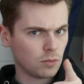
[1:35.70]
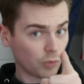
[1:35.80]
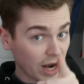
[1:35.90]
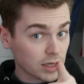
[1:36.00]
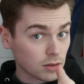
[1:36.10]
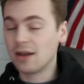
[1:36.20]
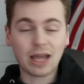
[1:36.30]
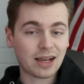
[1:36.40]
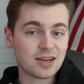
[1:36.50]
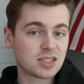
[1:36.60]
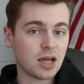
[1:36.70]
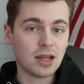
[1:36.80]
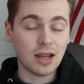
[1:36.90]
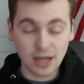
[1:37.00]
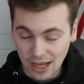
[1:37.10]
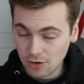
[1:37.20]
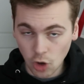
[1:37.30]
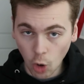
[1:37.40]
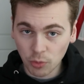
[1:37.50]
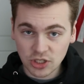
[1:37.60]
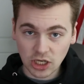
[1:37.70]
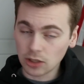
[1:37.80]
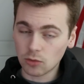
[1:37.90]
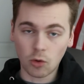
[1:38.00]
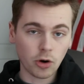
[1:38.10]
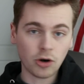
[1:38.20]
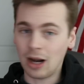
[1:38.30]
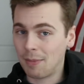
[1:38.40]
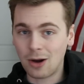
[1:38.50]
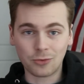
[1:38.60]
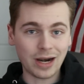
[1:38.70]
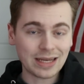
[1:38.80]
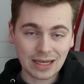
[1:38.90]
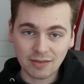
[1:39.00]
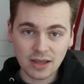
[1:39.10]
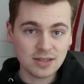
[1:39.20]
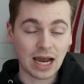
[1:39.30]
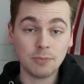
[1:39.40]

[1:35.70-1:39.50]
Right? And like I said, in no particular order, I'm not ranking these.